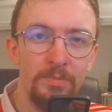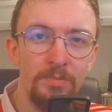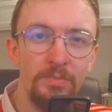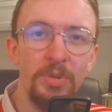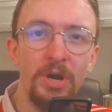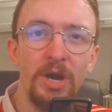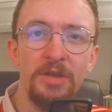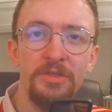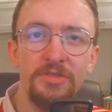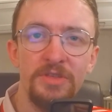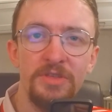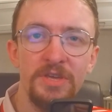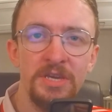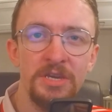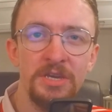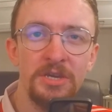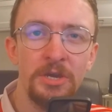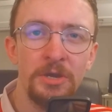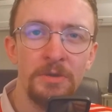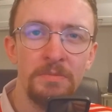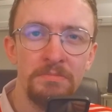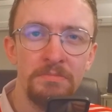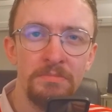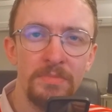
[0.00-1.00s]
But I
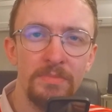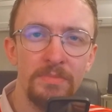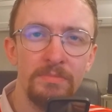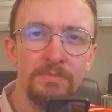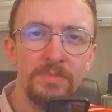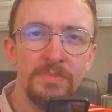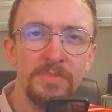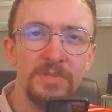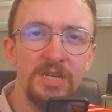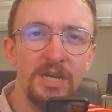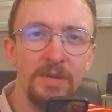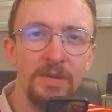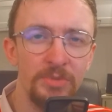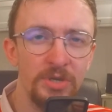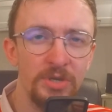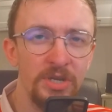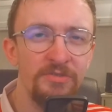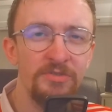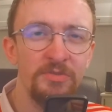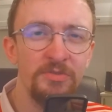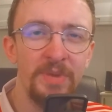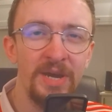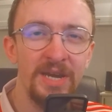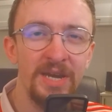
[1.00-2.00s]
think I'm going to
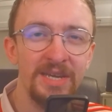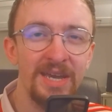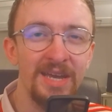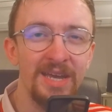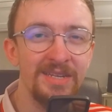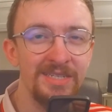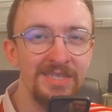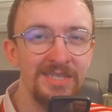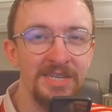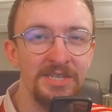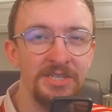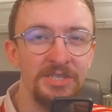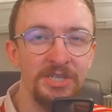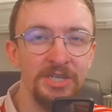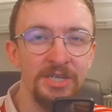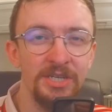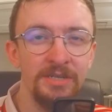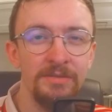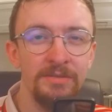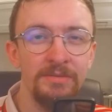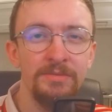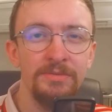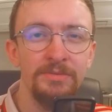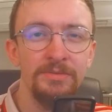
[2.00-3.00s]
have to back Atalanta
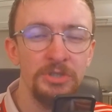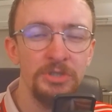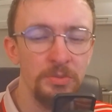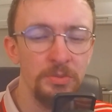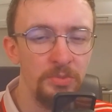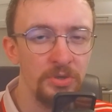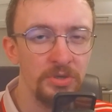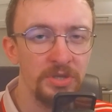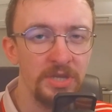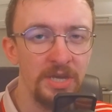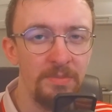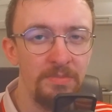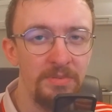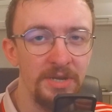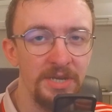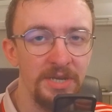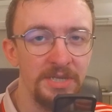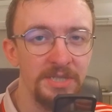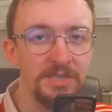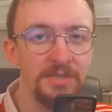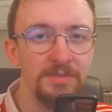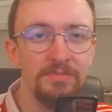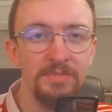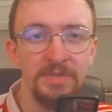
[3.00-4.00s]
to book their
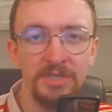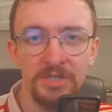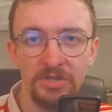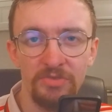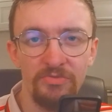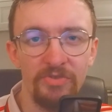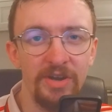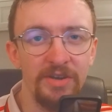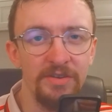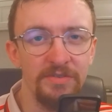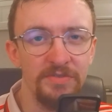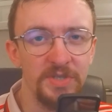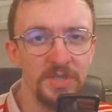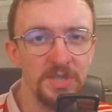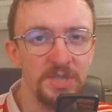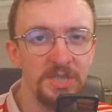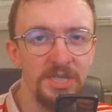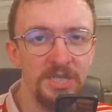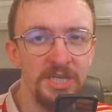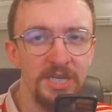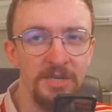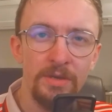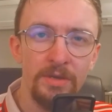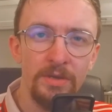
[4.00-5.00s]
place into the round of
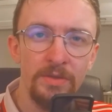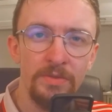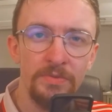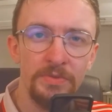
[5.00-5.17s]
16.